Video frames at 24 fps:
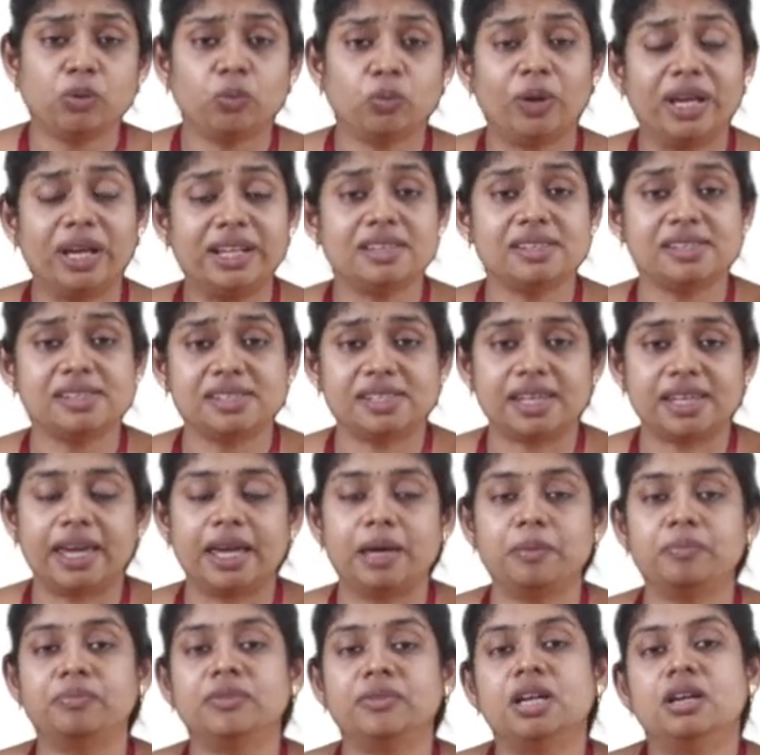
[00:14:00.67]

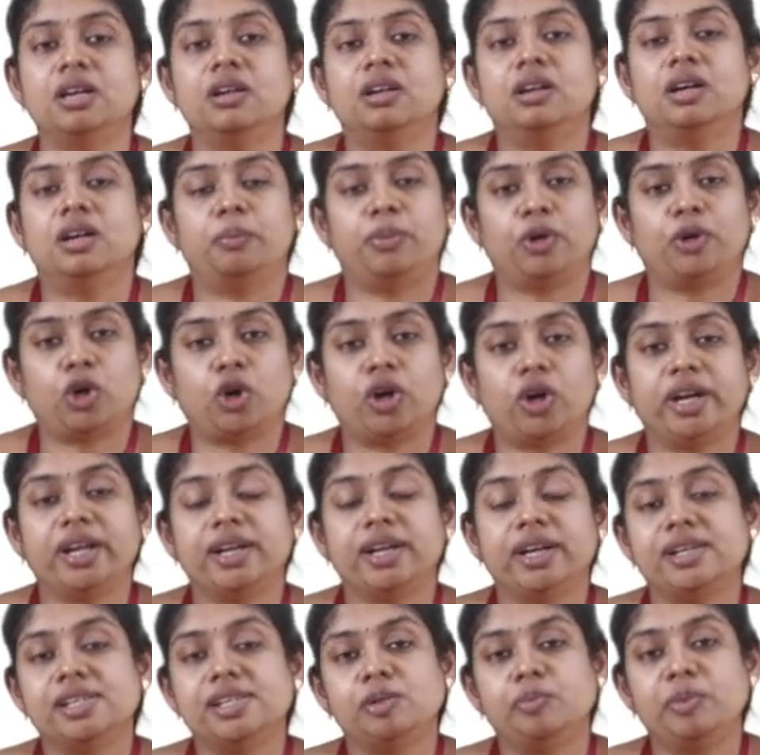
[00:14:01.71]
same product
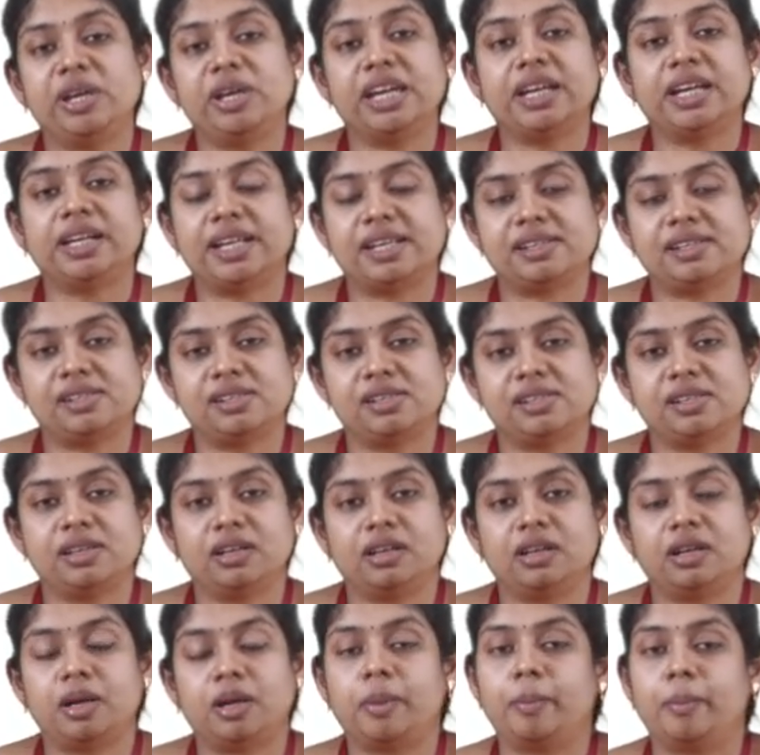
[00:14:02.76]
is being tested
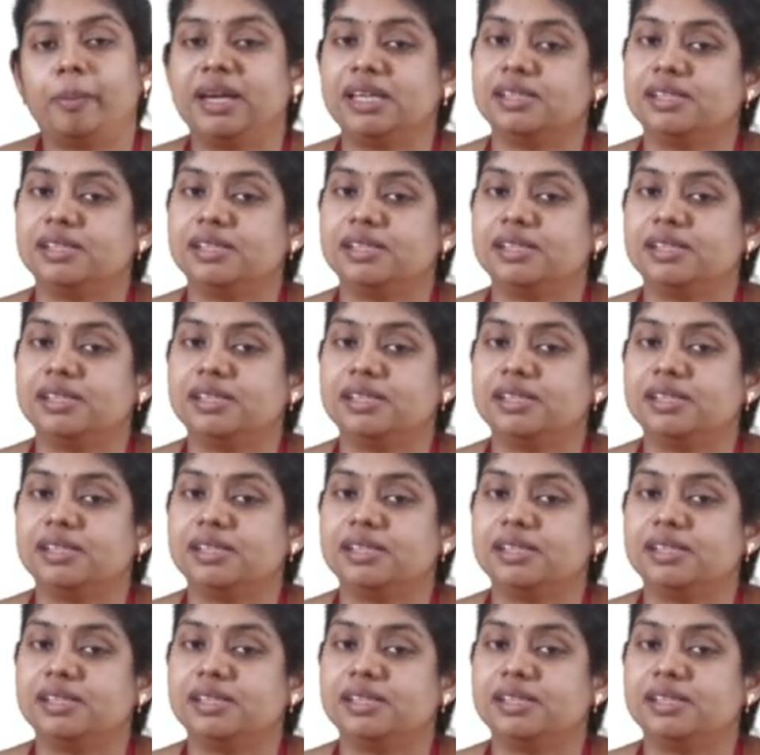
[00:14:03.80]
by some